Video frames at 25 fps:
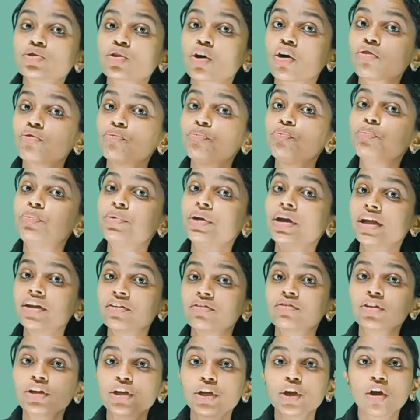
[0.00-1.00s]
of
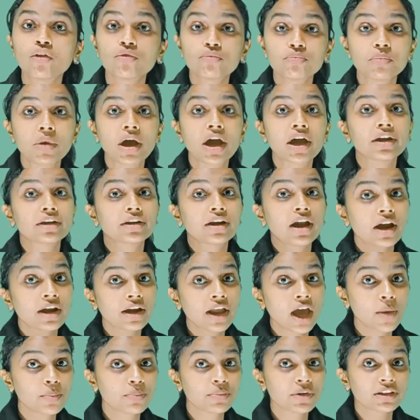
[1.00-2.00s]
bravery of
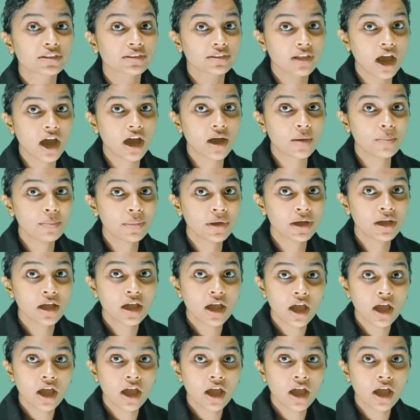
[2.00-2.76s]
Maharana Pratap,